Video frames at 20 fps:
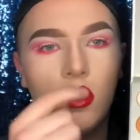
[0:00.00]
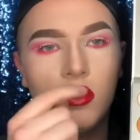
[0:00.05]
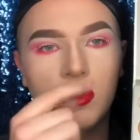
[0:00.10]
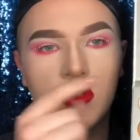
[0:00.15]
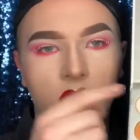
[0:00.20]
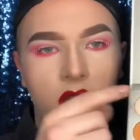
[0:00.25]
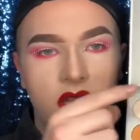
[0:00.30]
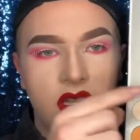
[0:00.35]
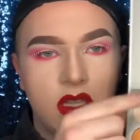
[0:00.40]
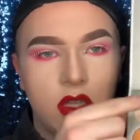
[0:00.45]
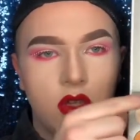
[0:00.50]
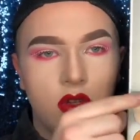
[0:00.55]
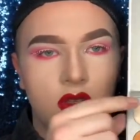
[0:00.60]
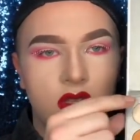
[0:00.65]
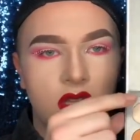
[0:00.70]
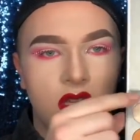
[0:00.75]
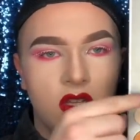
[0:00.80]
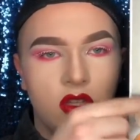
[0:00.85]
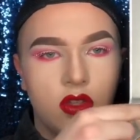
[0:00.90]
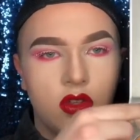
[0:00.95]
Also like to use
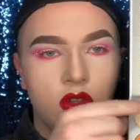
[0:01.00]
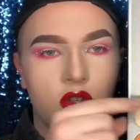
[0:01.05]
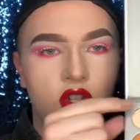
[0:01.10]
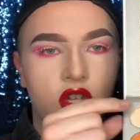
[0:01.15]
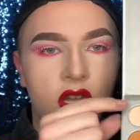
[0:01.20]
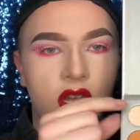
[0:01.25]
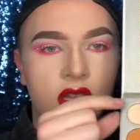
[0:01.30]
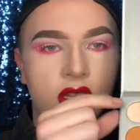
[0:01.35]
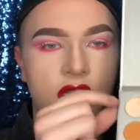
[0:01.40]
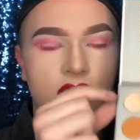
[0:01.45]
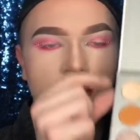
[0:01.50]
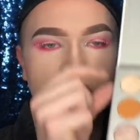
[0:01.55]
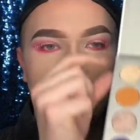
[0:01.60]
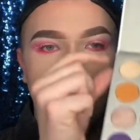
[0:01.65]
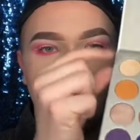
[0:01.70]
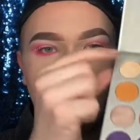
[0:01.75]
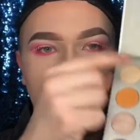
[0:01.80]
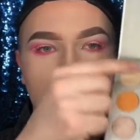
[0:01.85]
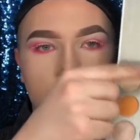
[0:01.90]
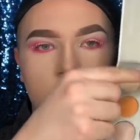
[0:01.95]
these two shades
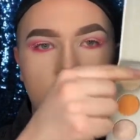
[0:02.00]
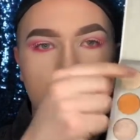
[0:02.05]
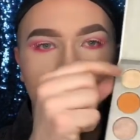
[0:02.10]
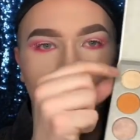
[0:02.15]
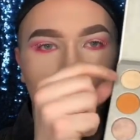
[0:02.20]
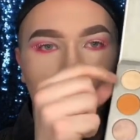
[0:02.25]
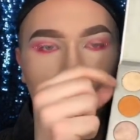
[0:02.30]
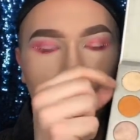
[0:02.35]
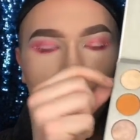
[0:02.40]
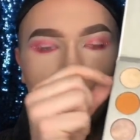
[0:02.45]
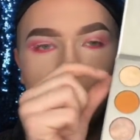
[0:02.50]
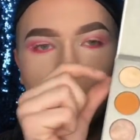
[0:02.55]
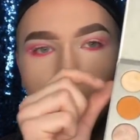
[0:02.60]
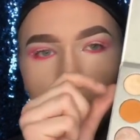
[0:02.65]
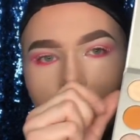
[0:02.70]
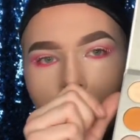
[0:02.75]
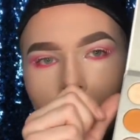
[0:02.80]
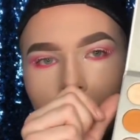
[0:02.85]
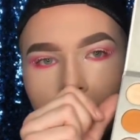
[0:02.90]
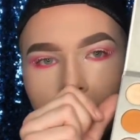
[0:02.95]
at the top
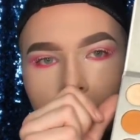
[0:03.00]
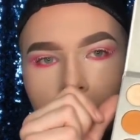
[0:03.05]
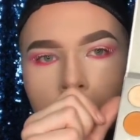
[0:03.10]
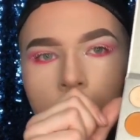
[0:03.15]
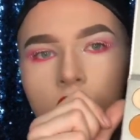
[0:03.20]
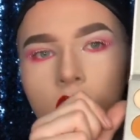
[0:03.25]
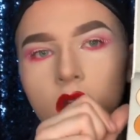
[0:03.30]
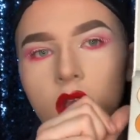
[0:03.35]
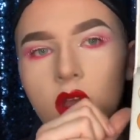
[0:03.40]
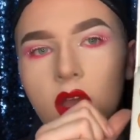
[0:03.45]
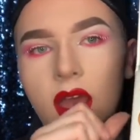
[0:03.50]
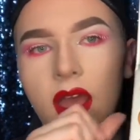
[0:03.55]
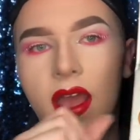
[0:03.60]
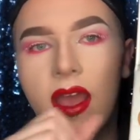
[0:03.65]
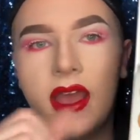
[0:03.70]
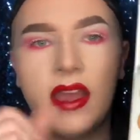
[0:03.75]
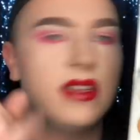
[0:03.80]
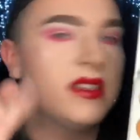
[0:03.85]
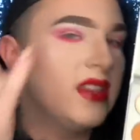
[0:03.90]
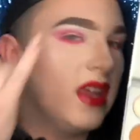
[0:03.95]
corner
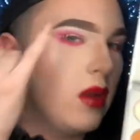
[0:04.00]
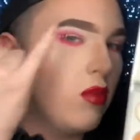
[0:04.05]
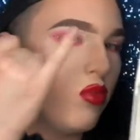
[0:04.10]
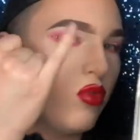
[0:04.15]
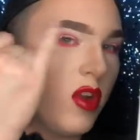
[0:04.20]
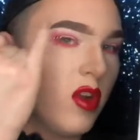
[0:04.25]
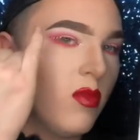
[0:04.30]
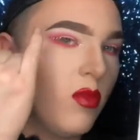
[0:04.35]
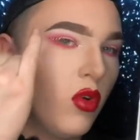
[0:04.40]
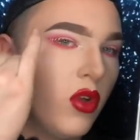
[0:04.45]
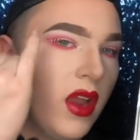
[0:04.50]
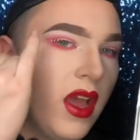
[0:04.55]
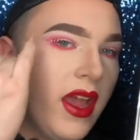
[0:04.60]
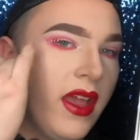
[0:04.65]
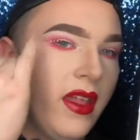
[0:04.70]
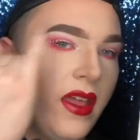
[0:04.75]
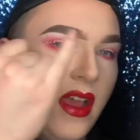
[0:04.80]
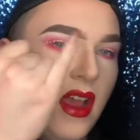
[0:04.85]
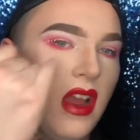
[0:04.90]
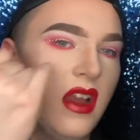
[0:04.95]
as a brow bone
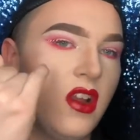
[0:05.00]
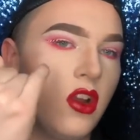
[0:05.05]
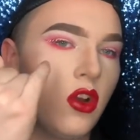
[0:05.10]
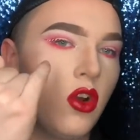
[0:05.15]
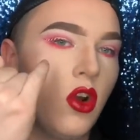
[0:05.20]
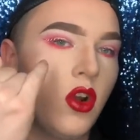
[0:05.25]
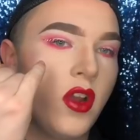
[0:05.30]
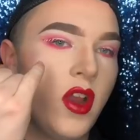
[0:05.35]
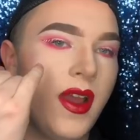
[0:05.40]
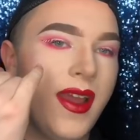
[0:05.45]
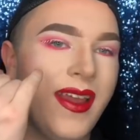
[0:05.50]
highlighter and a corner